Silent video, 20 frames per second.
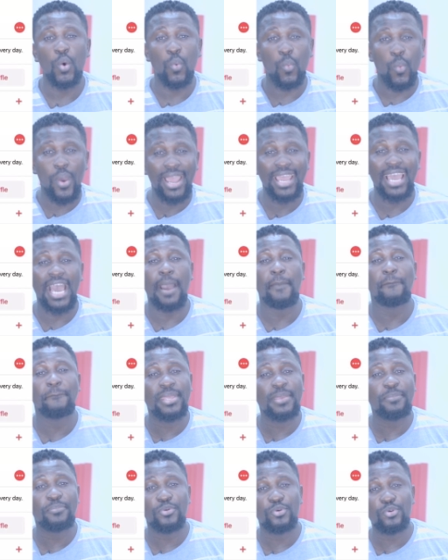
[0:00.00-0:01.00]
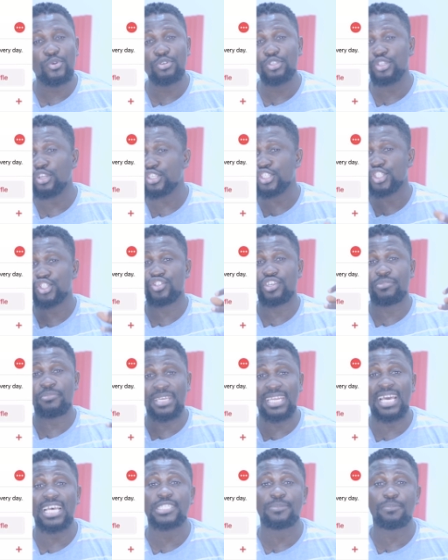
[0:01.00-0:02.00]
Why are people not
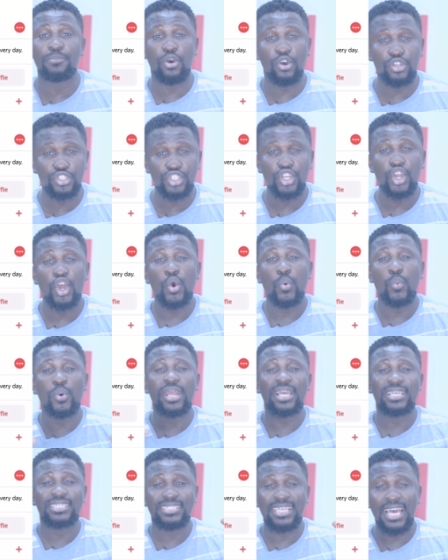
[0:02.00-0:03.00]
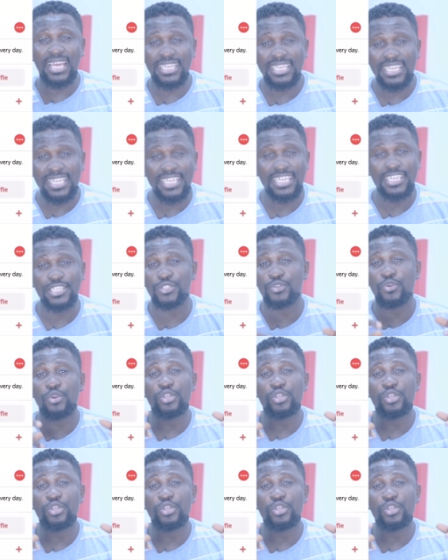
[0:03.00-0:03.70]
streaming as much? What exactly is